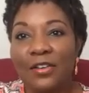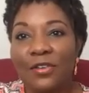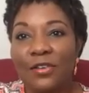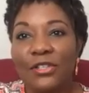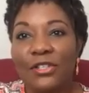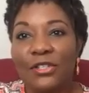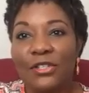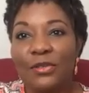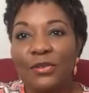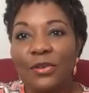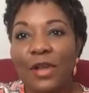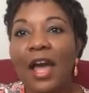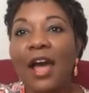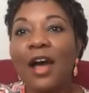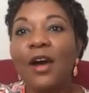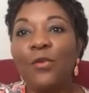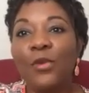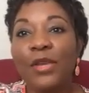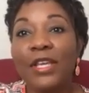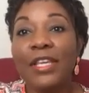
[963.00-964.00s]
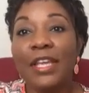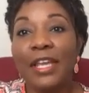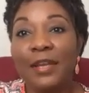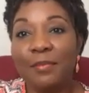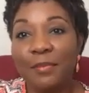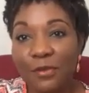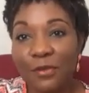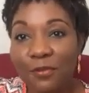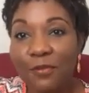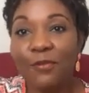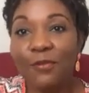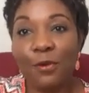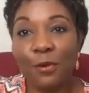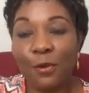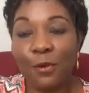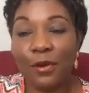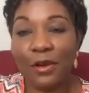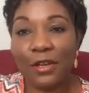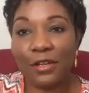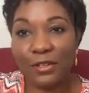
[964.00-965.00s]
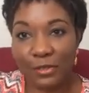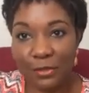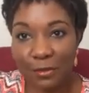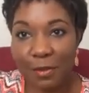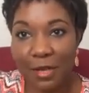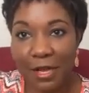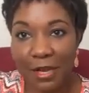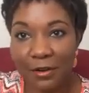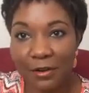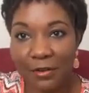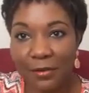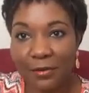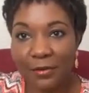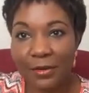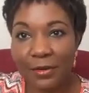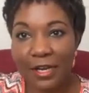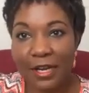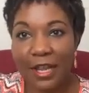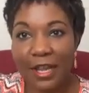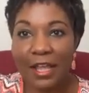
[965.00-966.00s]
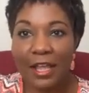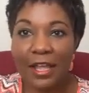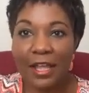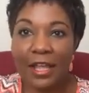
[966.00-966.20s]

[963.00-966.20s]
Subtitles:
onto how we can move forward and do better. I